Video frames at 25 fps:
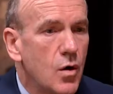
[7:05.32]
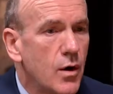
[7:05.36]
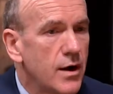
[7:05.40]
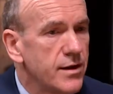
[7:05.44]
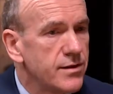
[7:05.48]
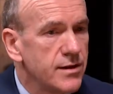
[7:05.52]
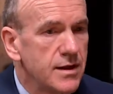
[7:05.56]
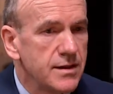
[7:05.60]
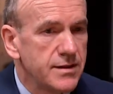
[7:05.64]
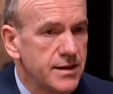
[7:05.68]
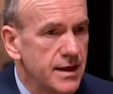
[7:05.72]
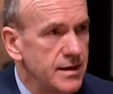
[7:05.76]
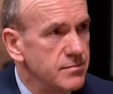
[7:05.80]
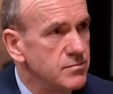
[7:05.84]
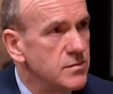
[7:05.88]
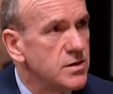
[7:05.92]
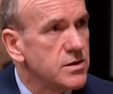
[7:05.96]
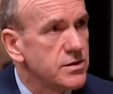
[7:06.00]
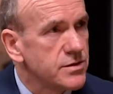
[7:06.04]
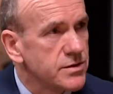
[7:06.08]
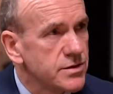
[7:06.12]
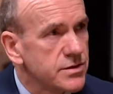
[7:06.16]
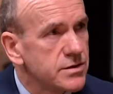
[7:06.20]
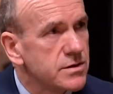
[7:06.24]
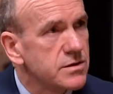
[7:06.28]
Oh, I think they
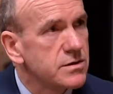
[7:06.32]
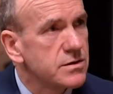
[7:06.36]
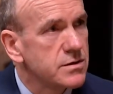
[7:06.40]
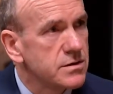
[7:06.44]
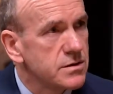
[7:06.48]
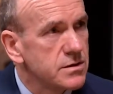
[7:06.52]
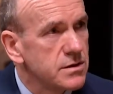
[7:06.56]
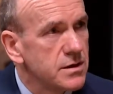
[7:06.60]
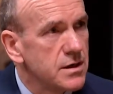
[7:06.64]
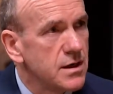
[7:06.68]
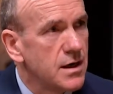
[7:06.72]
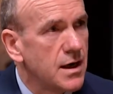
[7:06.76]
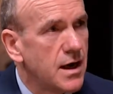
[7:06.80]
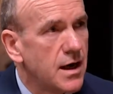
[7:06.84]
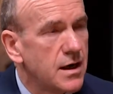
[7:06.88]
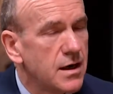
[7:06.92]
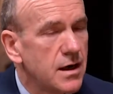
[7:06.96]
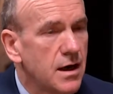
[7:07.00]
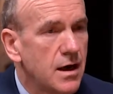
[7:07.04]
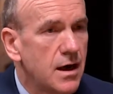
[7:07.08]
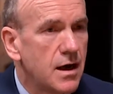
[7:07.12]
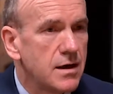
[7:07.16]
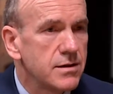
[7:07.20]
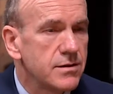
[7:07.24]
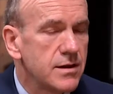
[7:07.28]
must. Right. Yeah, and
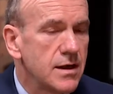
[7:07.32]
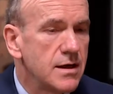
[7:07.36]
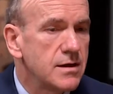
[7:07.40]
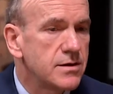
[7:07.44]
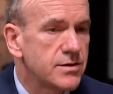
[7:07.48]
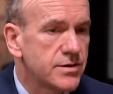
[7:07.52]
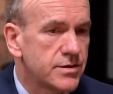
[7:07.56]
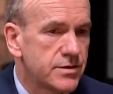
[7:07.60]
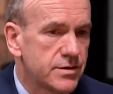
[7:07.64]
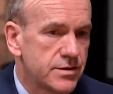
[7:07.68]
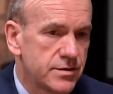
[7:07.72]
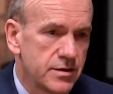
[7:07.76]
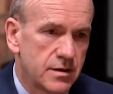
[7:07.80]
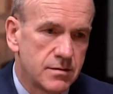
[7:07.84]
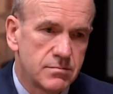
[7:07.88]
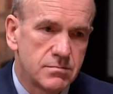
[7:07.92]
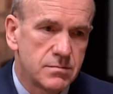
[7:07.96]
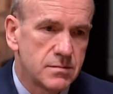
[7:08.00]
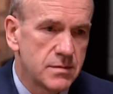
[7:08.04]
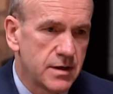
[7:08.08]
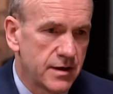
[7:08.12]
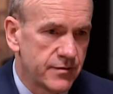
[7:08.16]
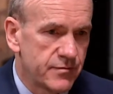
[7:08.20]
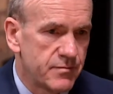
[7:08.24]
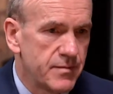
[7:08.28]
I, I think
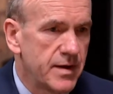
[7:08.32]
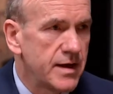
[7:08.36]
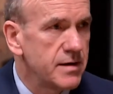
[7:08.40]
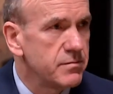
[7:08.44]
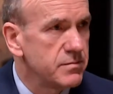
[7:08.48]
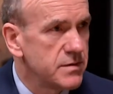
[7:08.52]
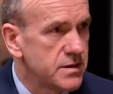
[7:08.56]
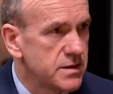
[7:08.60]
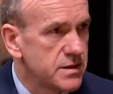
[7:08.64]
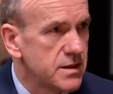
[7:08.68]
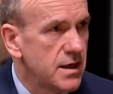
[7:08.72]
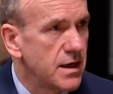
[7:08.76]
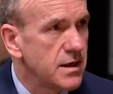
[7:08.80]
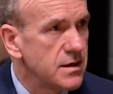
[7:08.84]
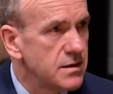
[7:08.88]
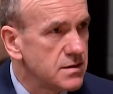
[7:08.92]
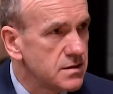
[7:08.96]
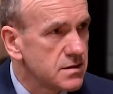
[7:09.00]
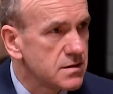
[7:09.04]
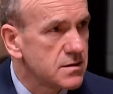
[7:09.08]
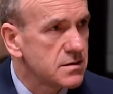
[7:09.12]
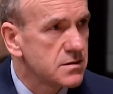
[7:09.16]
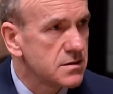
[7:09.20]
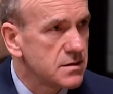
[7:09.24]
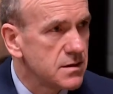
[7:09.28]
some have made
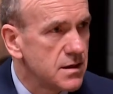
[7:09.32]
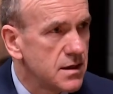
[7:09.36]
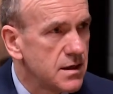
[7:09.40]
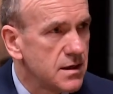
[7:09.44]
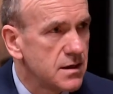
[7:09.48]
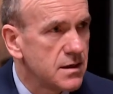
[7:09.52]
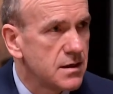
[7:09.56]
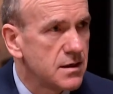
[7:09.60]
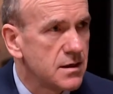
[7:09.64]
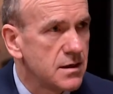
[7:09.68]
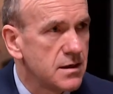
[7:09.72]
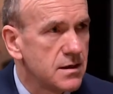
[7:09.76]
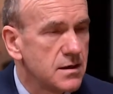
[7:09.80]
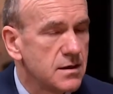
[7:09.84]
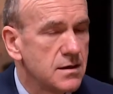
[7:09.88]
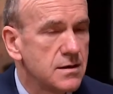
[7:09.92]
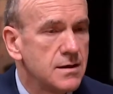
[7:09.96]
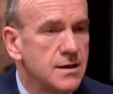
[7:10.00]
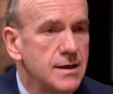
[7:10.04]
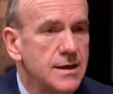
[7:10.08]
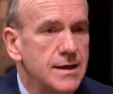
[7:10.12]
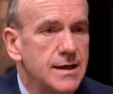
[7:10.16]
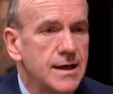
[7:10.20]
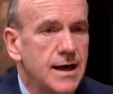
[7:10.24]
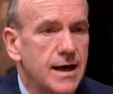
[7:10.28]
mistakes. Uh,
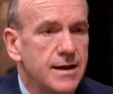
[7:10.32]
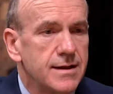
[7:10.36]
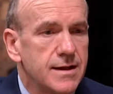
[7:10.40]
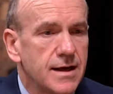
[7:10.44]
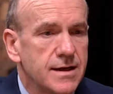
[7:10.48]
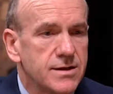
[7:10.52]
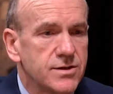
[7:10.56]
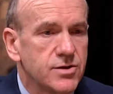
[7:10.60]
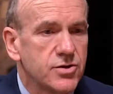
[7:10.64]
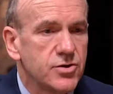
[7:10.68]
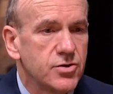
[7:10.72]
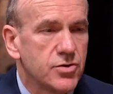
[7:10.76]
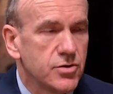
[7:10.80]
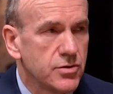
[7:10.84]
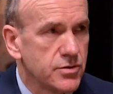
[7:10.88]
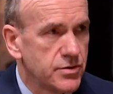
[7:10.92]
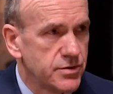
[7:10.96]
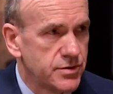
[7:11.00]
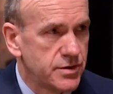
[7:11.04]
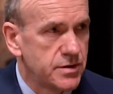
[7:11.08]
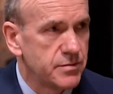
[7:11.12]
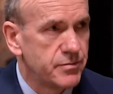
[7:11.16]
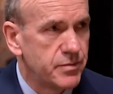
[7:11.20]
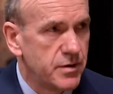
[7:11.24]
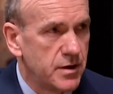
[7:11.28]
and that's
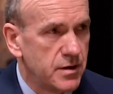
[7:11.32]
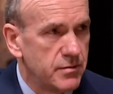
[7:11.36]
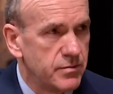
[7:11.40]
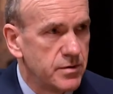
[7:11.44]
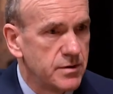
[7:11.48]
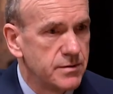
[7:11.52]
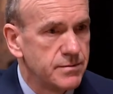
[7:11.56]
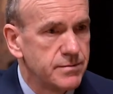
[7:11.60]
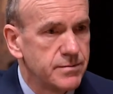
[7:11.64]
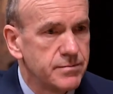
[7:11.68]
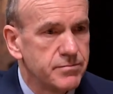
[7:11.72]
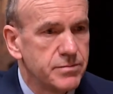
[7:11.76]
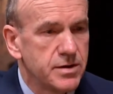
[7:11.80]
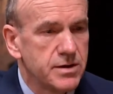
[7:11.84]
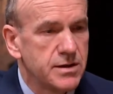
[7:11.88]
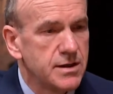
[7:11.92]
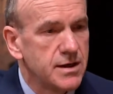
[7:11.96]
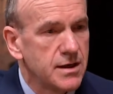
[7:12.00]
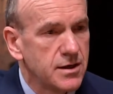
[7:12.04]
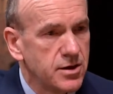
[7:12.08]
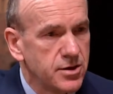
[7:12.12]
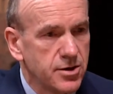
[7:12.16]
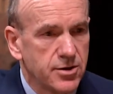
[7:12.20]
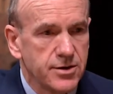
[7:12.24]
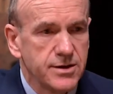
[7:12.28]
caused a problem, but
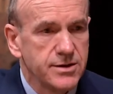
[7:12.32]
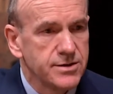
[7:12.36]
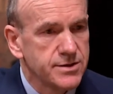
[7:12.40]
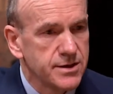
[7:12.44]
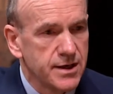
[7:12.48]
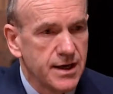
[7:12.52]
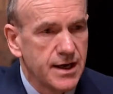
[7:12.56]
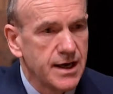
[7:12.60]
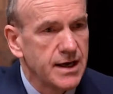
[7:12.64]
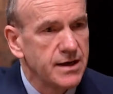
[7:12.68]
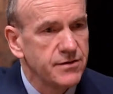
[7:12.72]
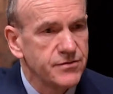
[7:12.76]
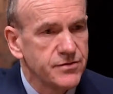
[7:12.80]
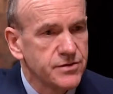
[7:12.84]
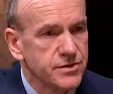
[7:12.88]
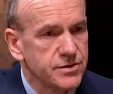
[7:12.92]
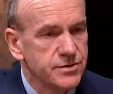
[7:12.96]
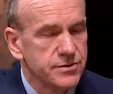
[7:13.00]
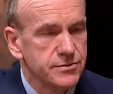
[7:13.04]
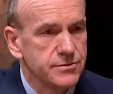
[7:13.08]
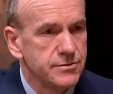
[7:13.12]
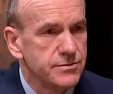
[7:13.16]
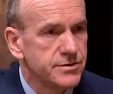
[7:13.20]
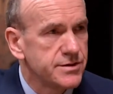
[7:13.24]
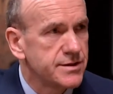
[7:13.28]
they're going to have
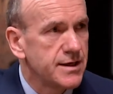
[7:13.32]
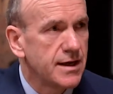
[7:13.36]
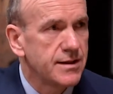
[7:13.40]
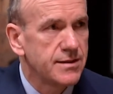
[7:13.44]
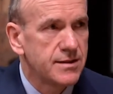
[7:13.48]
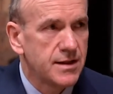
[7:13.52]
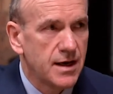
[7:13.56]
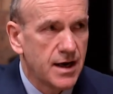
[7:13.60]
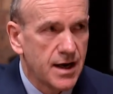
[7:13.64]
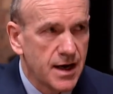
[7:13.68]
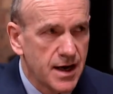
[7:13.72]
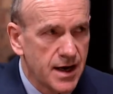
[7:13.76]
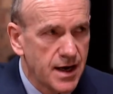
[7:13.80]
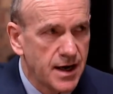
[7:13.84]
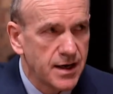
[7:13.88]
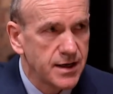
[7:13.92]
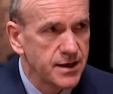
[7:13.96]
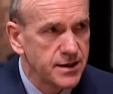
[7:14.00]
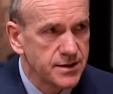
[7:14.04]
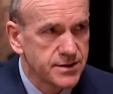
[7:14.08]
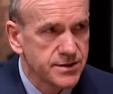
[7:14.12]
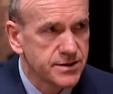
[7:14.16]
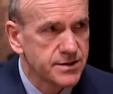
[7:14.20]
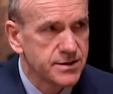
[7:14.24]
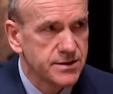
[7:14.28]
to set the
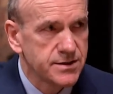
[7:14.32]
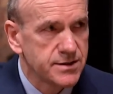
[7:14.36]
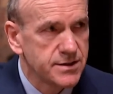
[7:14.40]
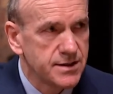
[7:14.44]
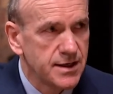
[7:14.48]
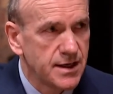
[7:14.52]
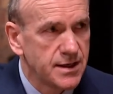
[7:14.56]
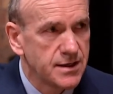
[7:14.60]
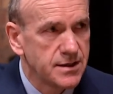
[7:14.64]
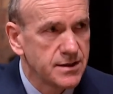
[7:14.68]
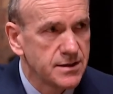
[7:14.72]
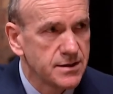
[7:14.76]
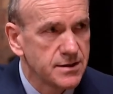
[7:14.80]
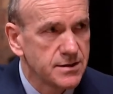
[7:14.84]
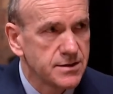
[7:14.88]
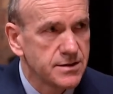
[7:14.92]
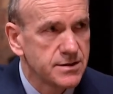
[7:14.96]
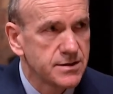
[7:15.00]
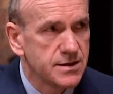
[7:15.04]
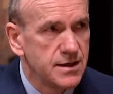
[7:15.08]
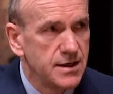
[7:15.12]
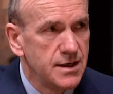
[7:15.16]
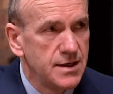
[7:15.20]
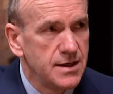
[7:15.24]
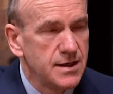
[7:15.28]
highest standards
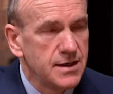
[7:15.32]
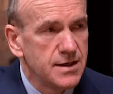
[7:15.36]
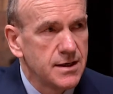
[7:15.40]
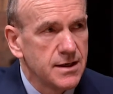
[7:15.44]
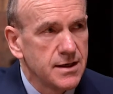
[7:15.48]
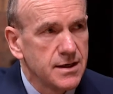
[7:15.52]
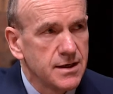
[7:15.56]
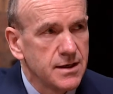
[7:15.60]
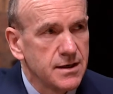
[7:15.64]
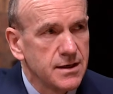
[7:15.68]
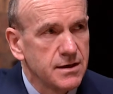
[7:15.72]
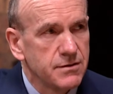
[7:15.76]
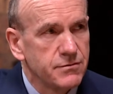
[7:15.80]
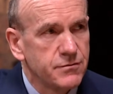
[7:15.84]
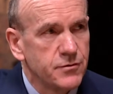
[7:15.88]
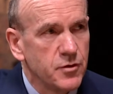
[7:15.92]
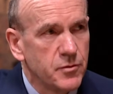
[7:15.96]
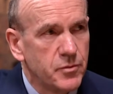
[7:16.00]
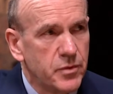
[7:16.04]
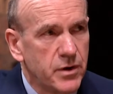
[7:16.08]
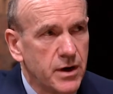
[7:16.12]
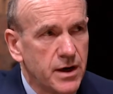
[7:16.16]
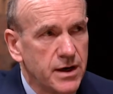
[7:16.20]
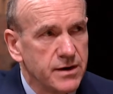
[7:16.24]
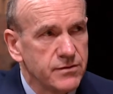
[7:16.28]
uh, for
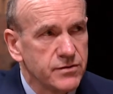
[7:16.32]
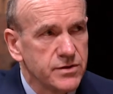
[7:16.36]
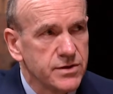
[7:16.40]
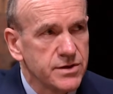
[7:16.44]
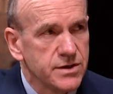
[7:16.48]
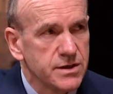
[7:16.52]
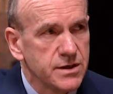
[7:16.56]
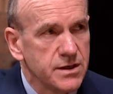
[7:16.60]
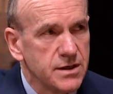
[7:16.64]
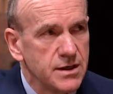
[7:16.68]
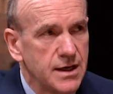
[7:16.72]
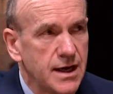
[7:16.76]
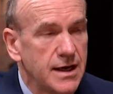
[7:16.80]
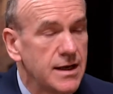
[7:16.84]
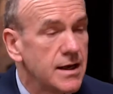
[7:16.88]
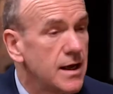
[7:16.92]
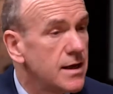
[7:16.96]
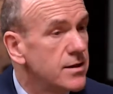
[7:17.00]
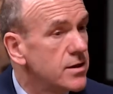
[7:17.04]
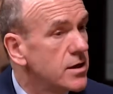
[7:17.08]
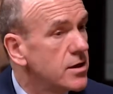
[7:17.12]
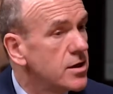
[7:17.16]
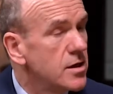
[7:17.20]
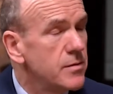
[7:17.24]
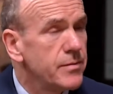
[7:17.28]
privacy, and,
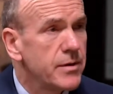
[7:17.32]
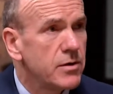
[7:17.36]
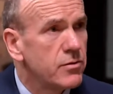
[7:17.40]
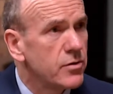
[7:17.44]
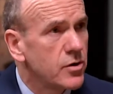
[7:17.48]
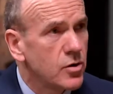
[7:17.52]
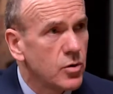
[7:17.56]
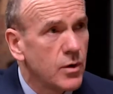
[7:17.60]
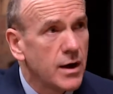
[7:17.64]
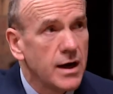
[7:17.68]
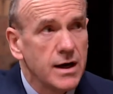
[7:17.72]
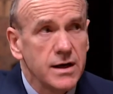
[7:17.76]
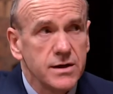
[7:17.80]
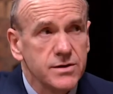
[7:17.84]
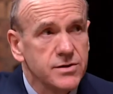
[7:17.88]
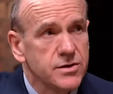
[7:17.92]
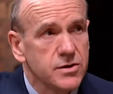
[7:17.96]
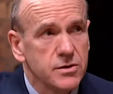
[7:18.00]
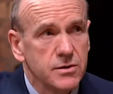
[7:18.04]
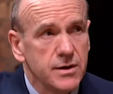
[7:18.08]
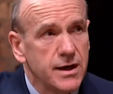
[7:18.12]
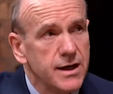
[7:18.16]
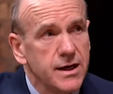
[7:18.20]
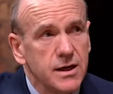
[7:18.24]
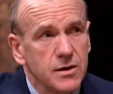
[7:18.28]
and they're going to be required
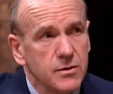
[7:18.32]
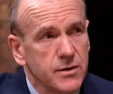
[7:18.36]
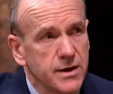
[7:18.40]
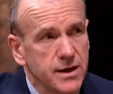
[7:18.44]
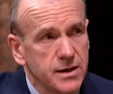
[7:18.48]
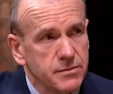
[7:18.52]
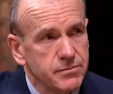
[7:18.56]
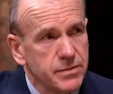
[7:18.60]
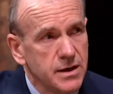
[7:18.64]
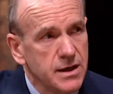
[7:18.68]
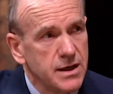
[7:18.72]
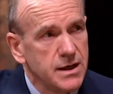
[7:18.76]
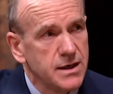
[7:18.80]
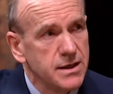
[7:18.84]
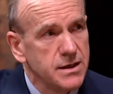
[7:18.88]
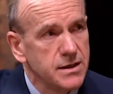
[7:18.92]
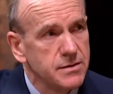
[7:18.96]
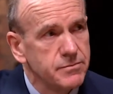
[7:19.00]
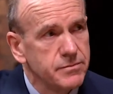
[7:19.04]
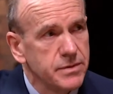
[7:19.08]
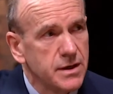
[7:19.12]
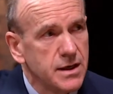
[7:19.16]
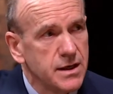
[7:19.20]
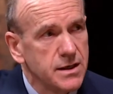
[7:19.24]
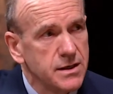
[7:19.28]
to anyway by,
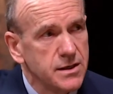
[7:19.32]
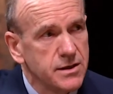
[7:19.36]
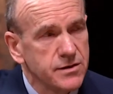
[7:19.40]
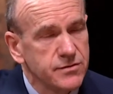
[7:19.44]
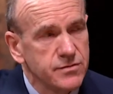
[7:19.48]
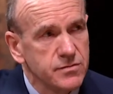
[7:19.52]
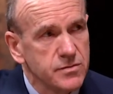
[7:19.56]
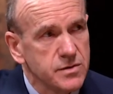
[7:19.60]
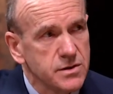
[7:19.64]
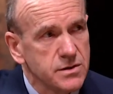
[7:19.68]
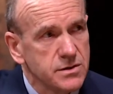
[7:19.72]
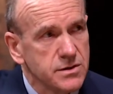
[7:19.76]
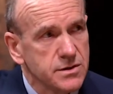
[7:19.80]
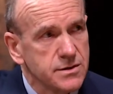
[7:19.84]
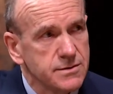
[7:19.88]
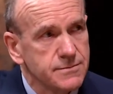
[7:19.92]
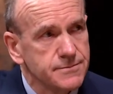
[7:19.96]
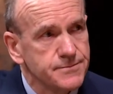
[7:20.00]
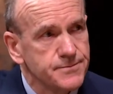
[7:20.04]
by governments.